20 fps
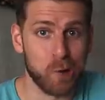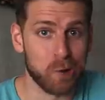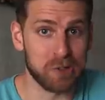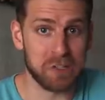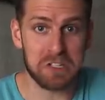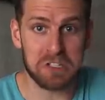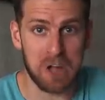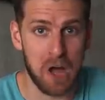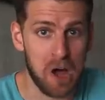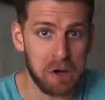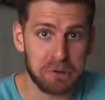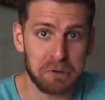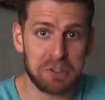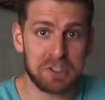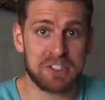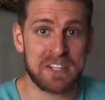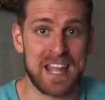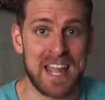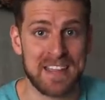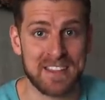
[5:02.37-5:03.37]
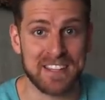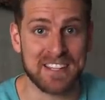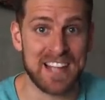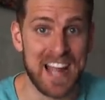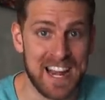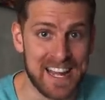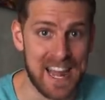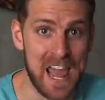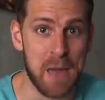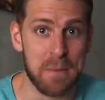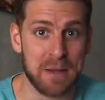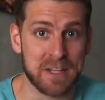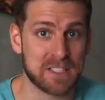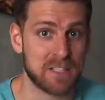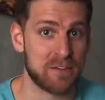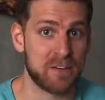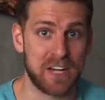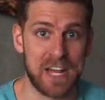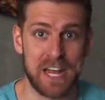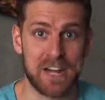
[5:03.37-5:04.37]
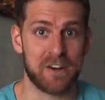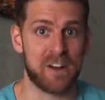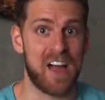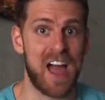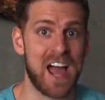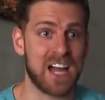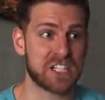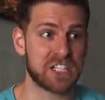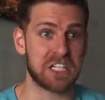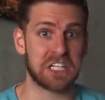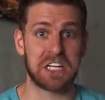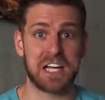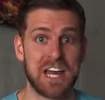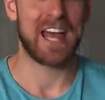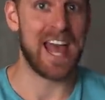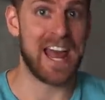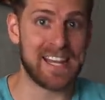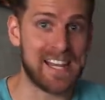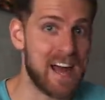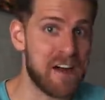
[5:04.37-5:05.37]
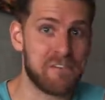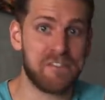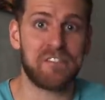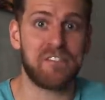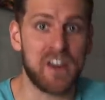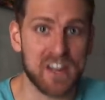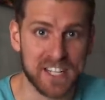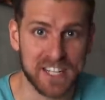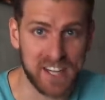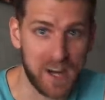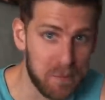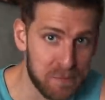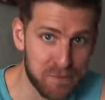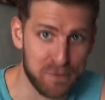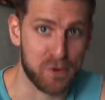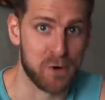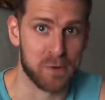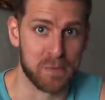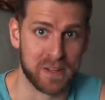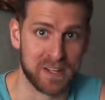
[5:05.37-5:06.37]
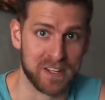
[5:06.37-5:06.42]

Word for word: or just understand the dynamics of an interaction and not fuck it up for me.